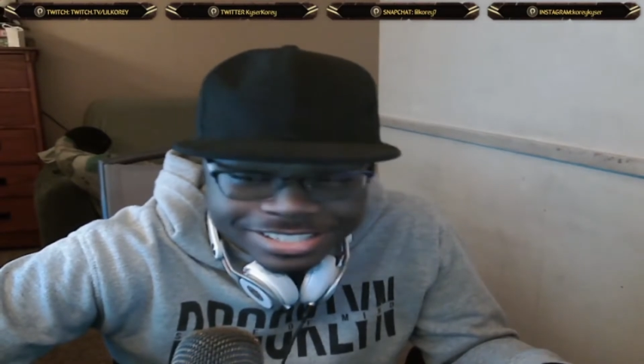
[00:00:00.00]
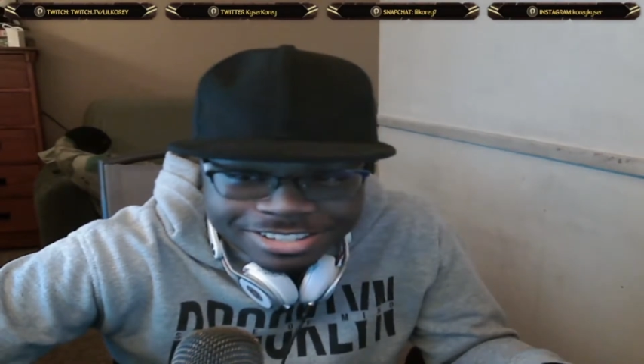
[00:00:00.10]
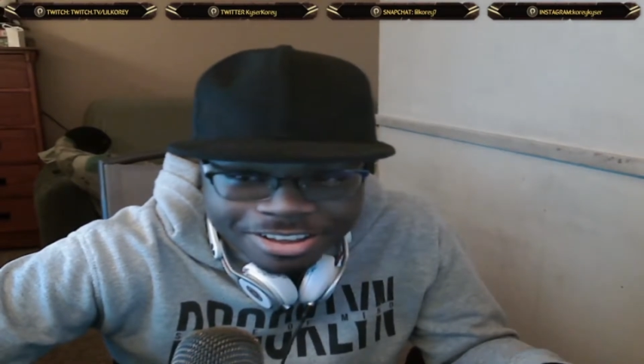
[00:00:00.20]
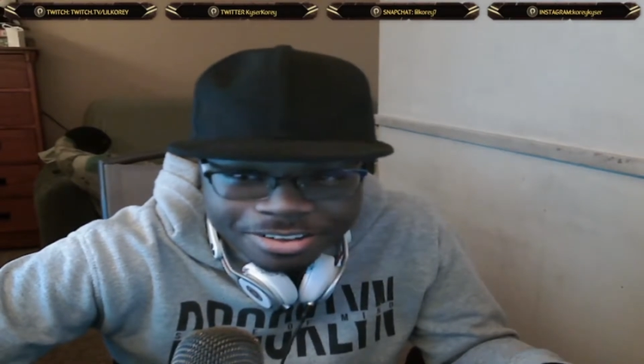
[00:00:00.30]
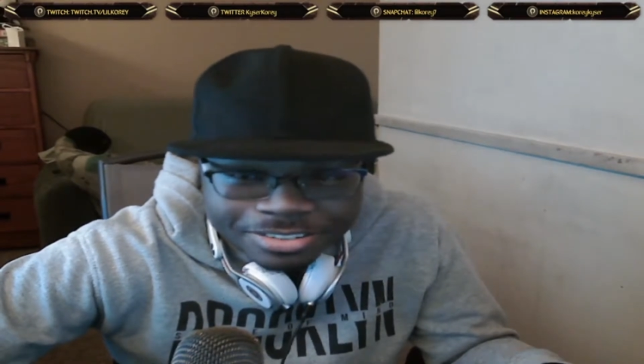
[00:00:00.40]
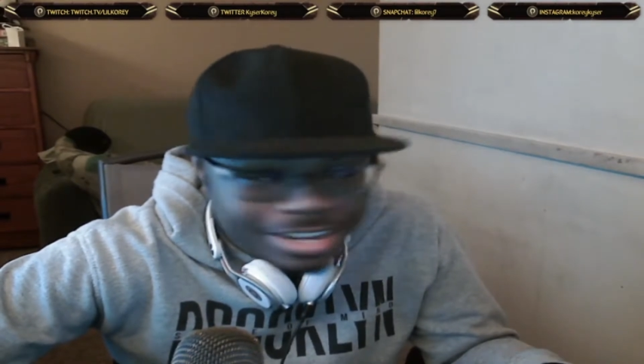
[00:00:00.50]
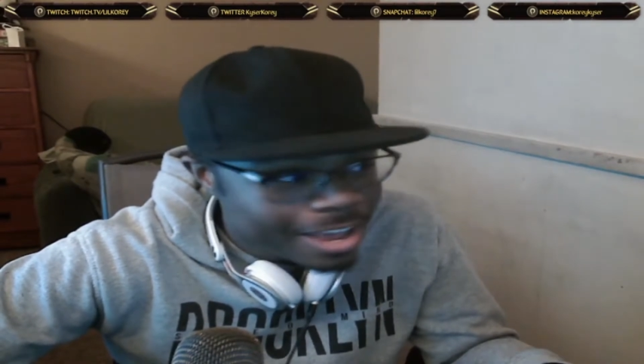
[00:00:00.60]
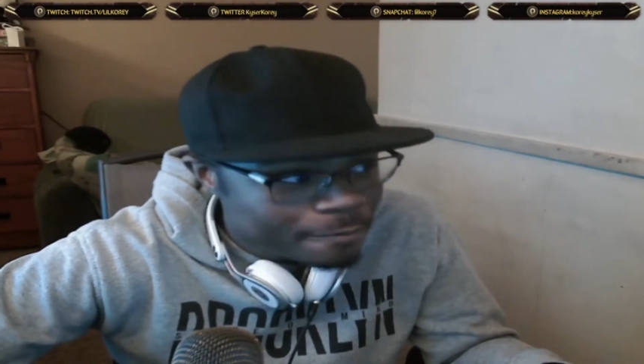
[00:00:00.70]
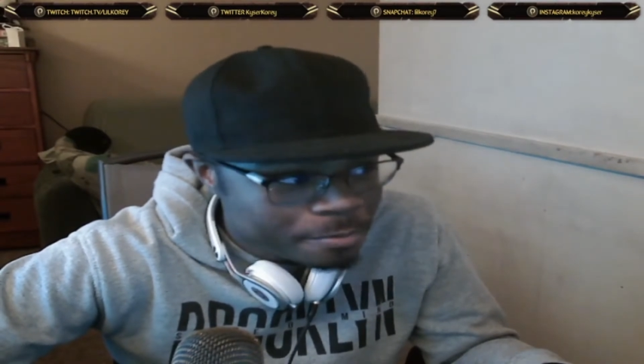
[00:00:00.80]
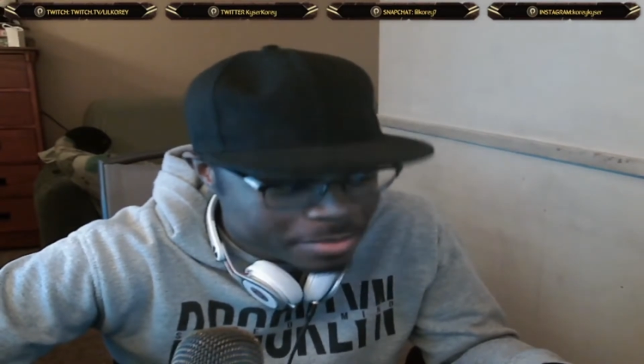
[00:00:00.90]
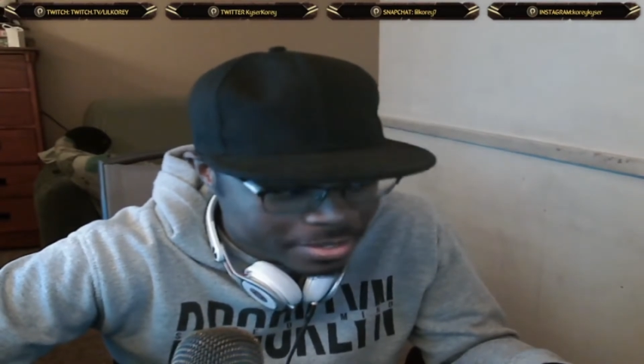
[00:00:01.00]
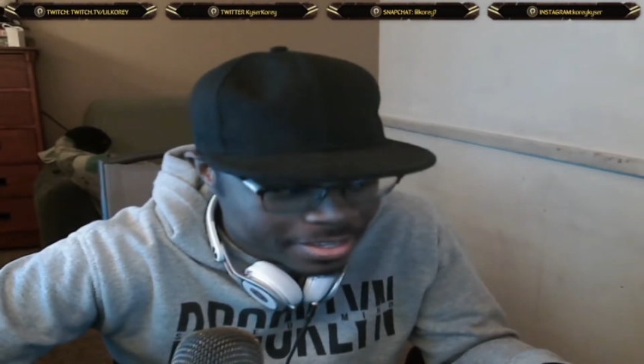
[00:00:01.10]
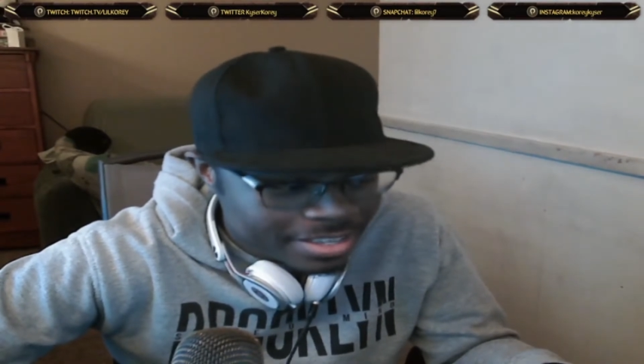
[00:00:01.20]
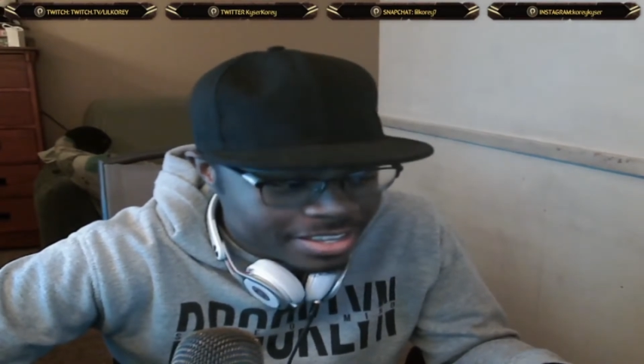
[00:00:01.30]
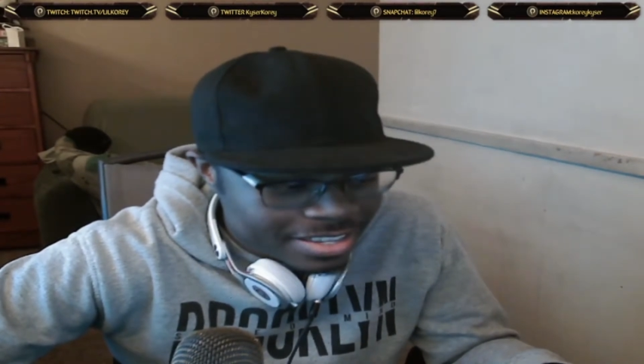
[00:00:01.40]
song, "Die for Me,"
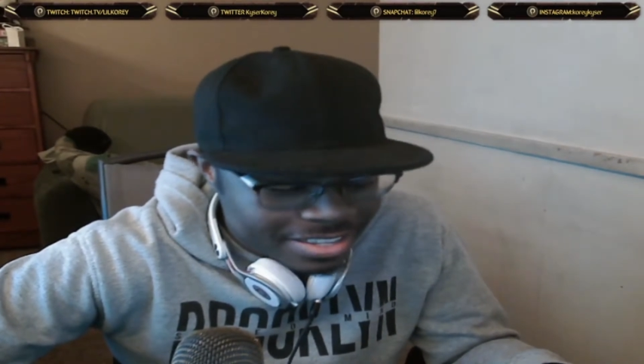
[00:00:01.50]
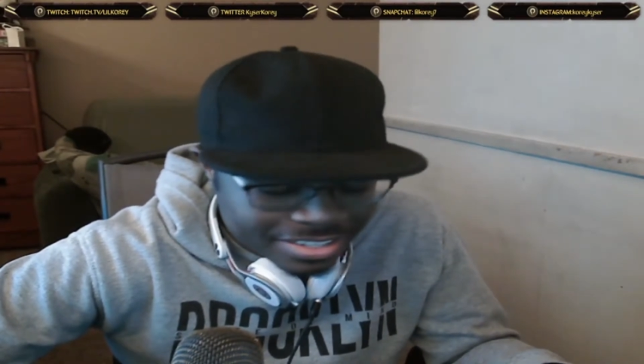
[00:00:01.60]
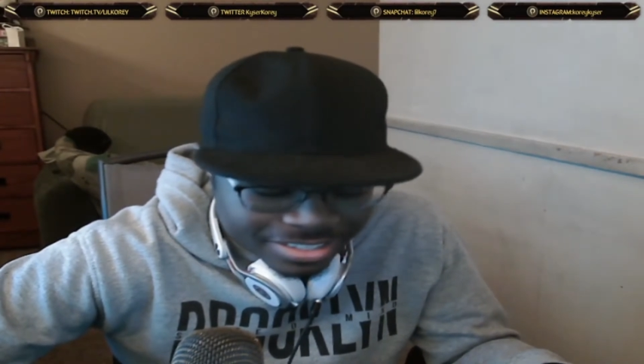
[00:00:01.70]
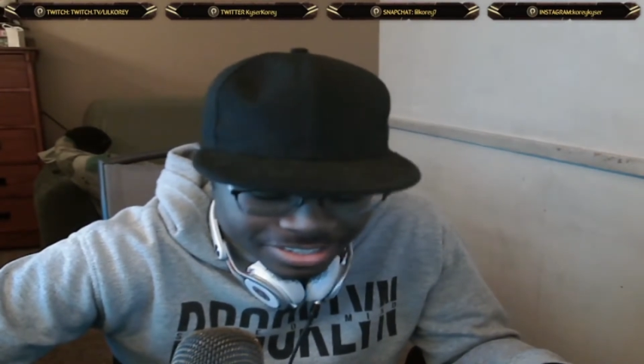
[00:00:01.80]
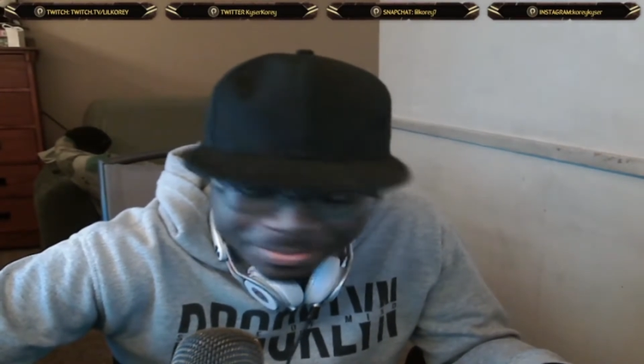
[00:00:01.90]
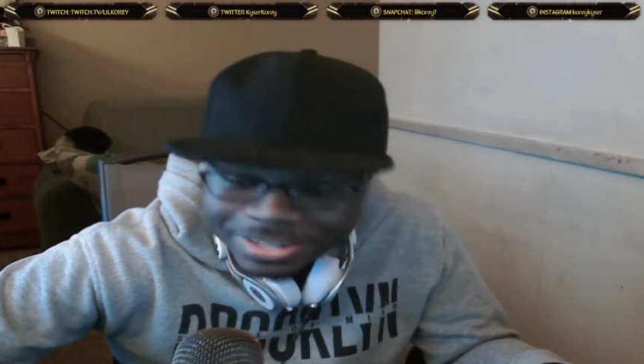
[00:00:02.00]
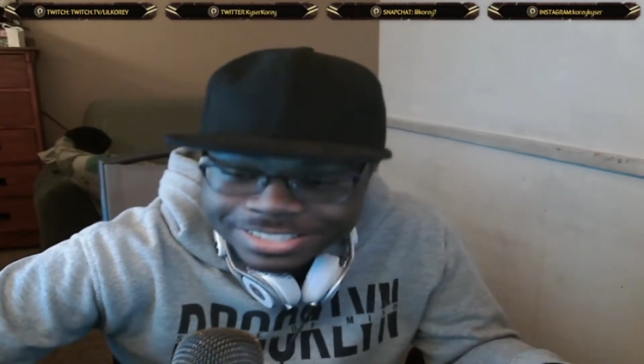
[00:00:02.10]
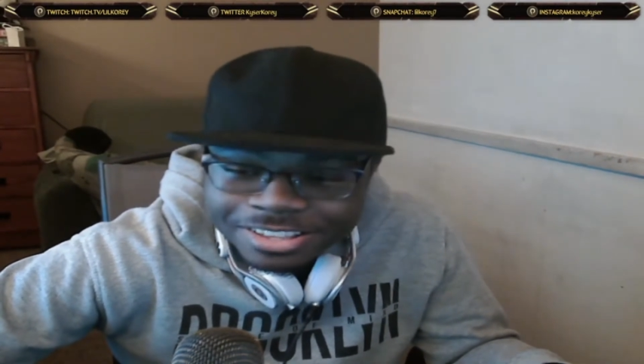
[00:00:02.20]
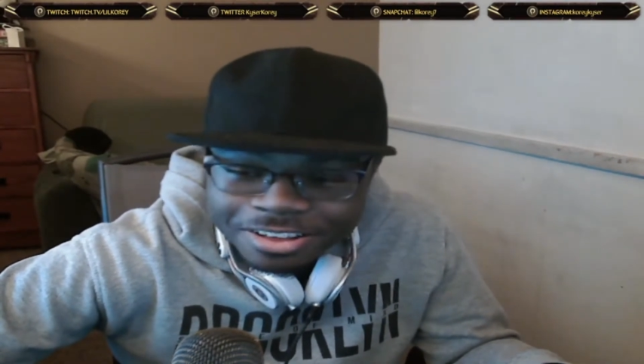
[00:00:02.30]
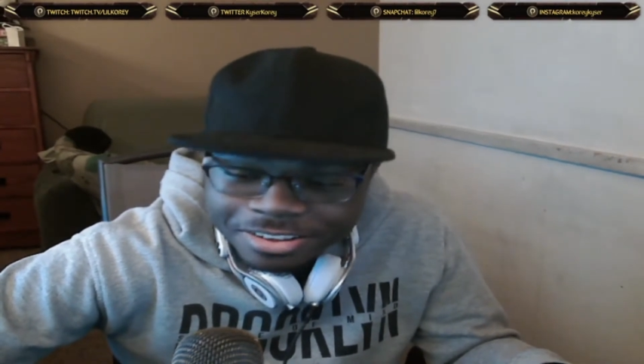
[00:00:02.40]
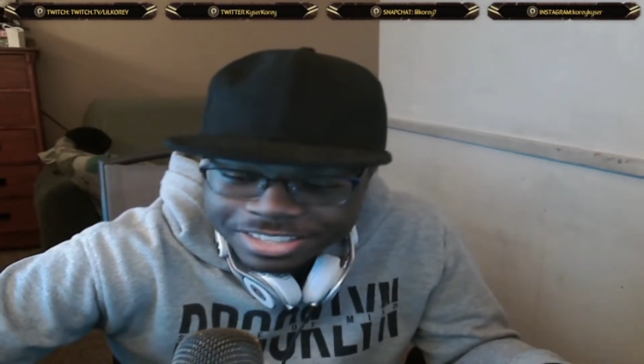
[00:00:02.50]
two minutes long.